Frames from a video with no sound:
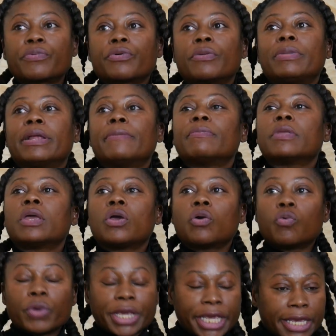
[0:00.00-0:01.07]
problem,
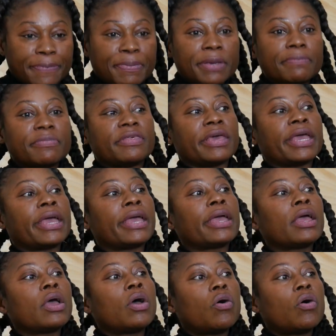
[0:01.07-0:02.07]
we keep him there